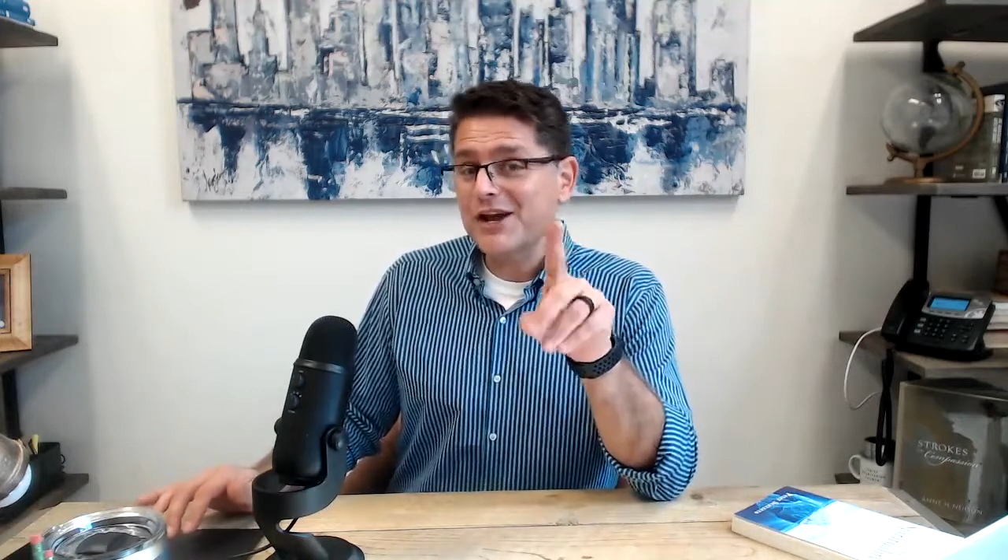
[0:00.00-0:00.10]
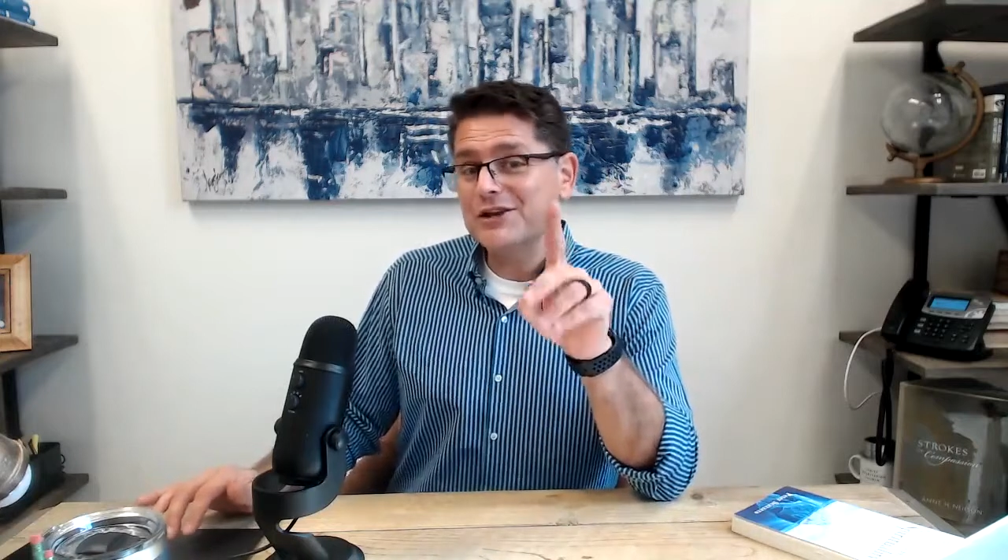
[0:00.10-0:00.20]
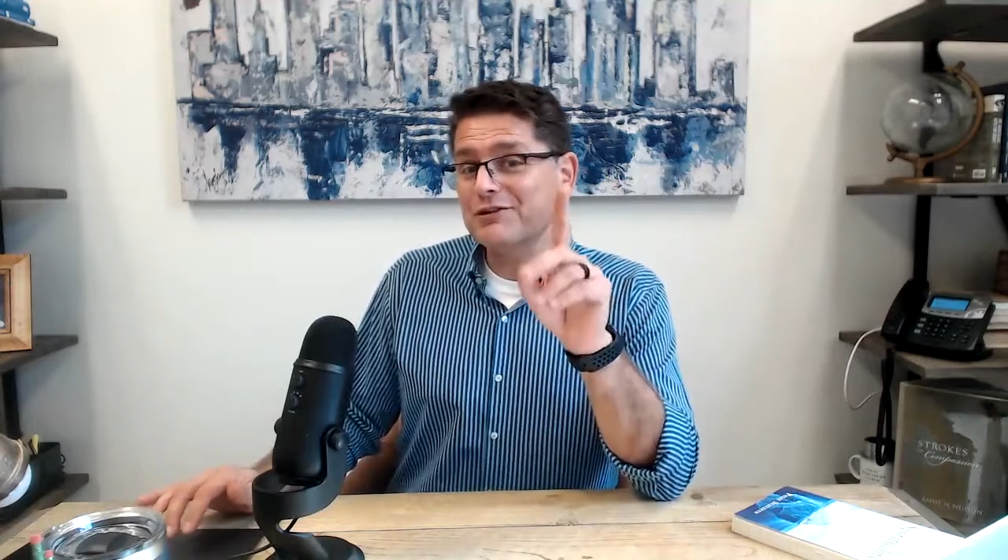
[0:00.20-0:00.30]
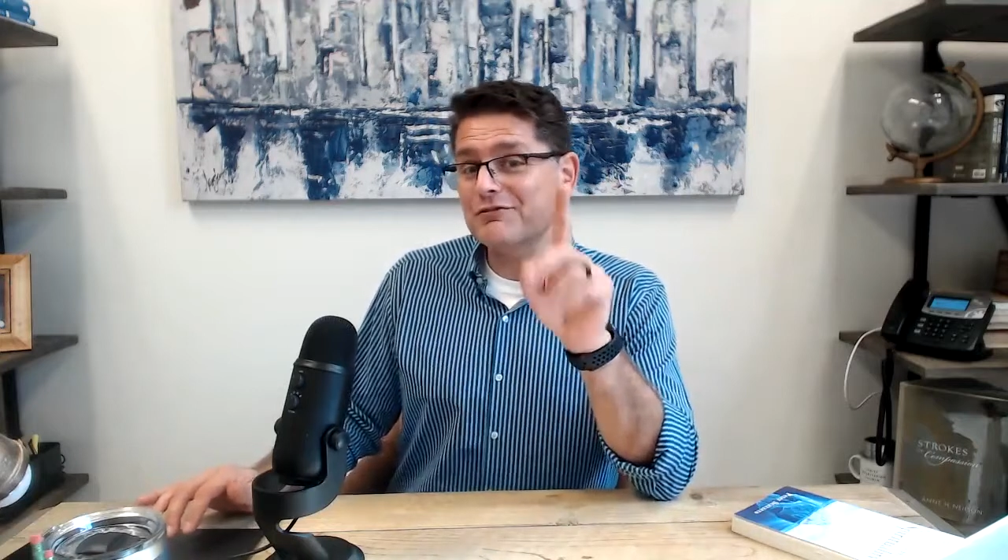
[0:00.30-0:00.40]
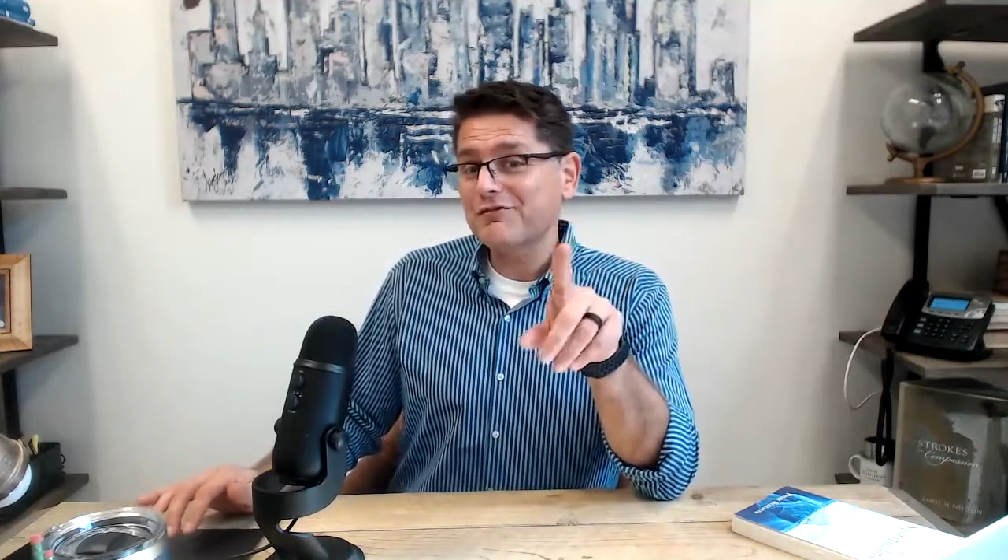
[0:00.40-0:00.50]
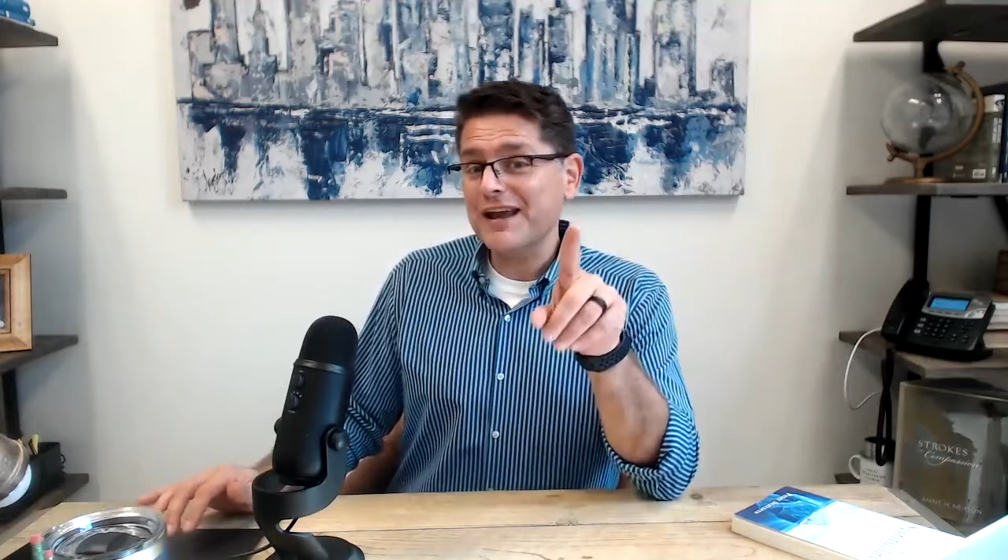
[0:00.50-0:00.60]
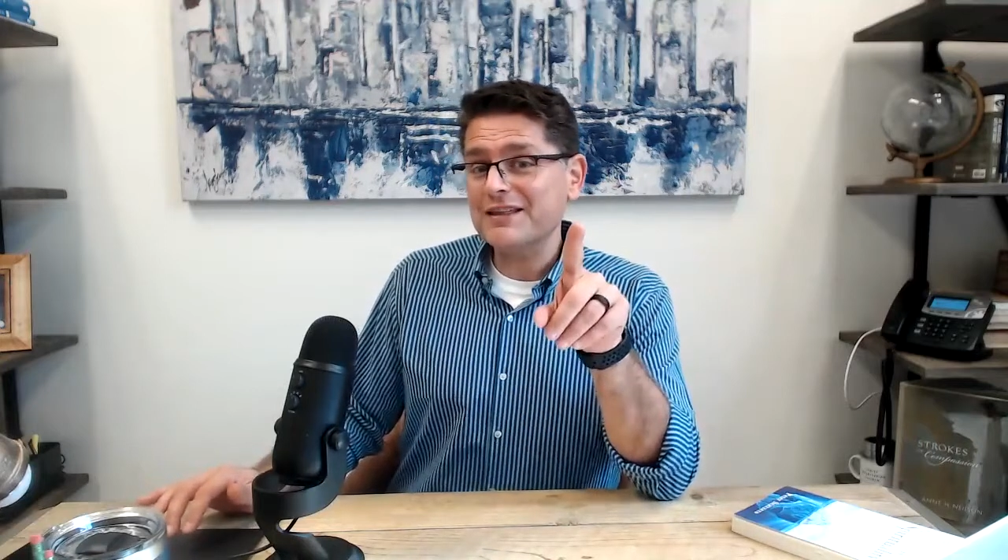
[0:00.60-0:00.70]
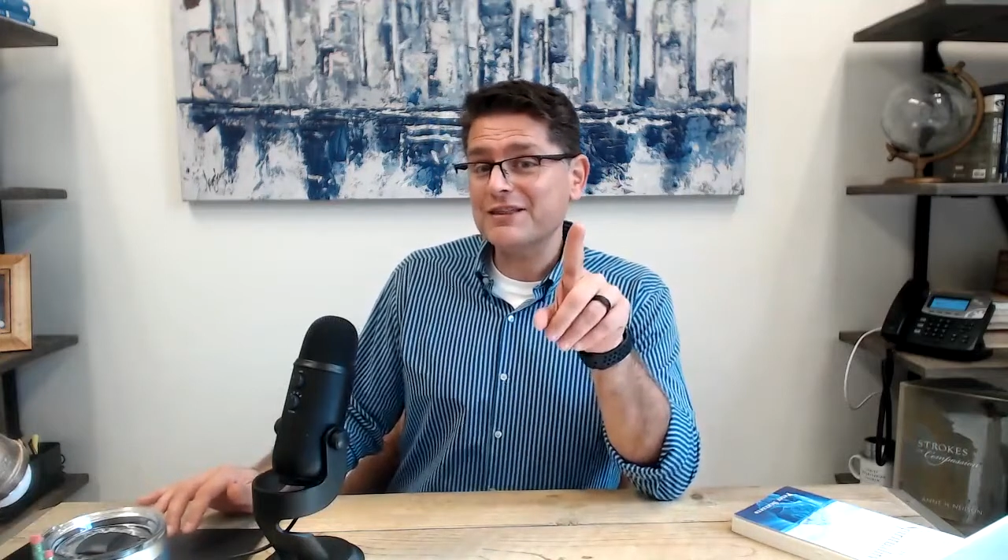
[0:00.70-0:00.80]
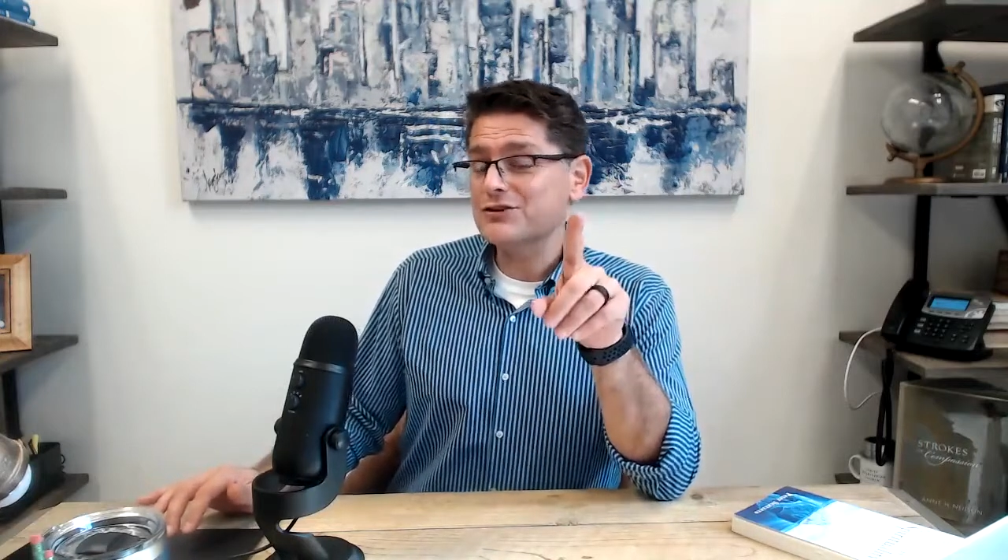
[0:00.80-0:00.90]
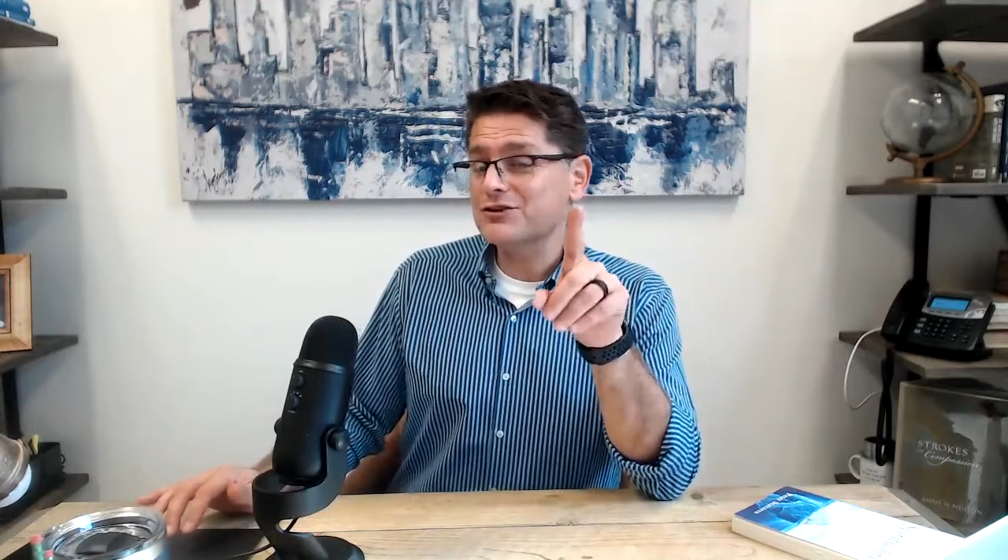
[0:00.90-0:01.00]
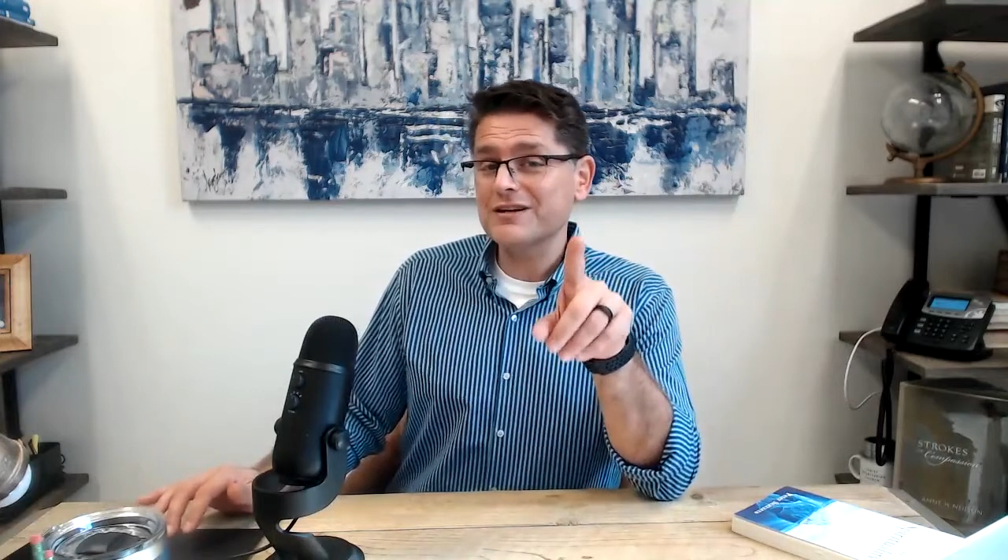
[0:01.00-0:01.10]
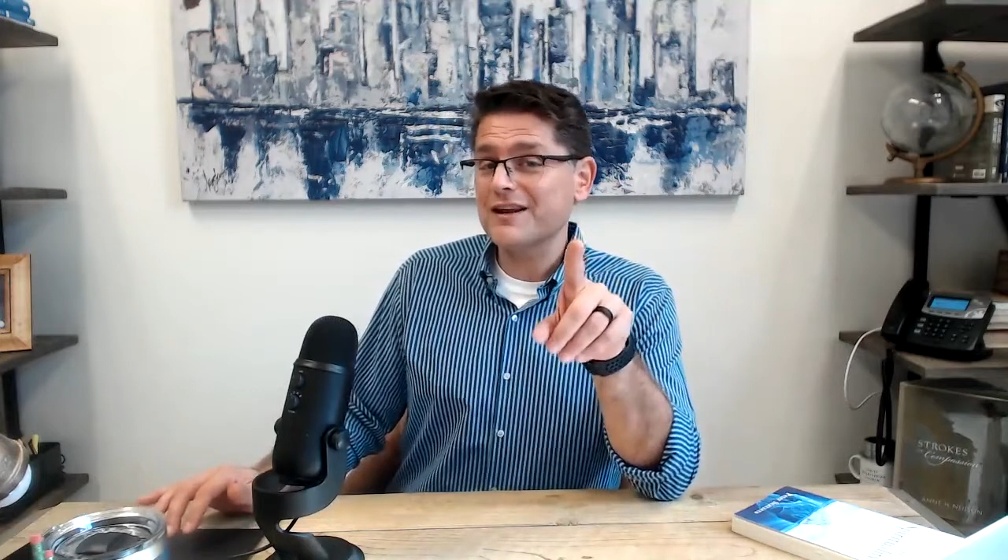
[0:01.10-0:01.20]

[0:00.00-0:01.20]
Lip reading: your faith should